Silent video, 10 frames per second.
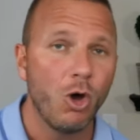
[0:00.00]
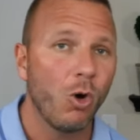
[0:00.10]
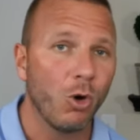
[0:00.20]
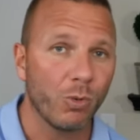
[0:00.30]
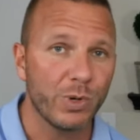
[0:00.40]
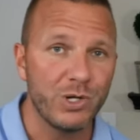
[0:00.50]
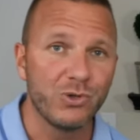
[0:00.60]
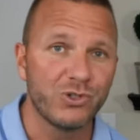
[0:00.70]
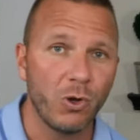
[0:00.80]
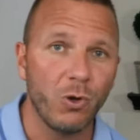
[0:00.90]
Or were you
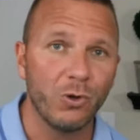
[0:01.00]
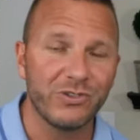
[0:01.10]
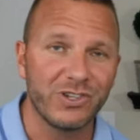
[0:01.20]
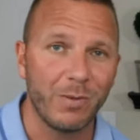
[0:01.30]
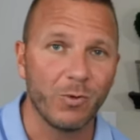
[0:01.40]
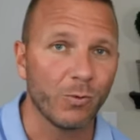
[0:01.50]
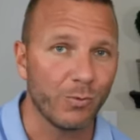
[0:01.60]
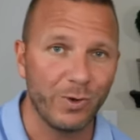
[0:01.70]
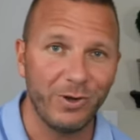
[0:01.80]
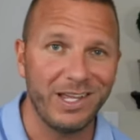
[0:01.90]
sold some
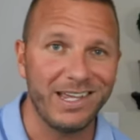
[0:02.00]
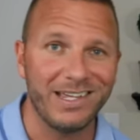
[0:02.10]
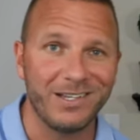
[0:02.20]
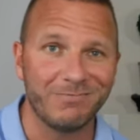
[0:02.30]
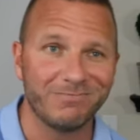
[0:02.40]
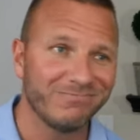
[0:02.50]
really